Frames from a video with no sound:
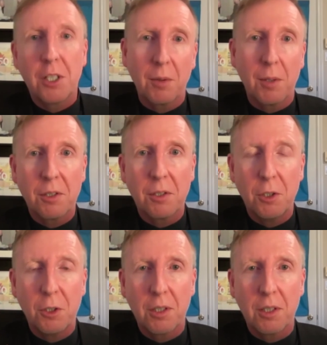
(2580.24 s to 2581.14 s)
in our
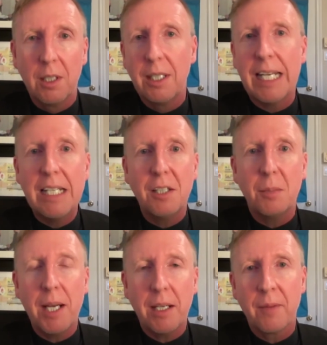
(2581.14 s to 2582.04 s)
institution. Easy to
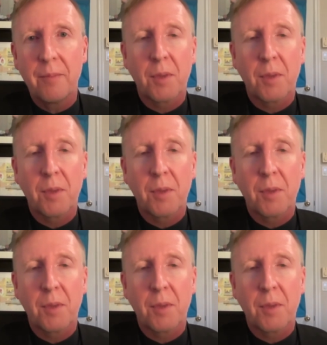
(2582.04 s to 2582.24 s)
make.